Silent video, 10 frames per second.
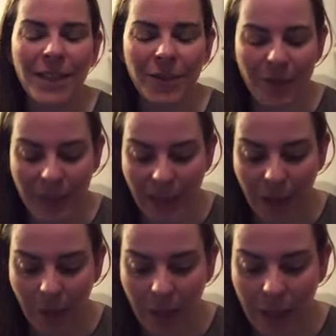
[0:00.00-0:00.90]
So it's like
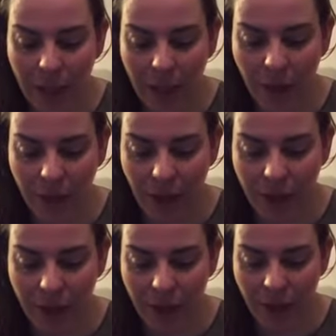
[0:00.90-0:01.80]
a wheel of
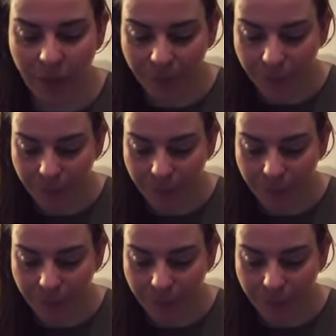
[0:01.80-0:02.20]
energy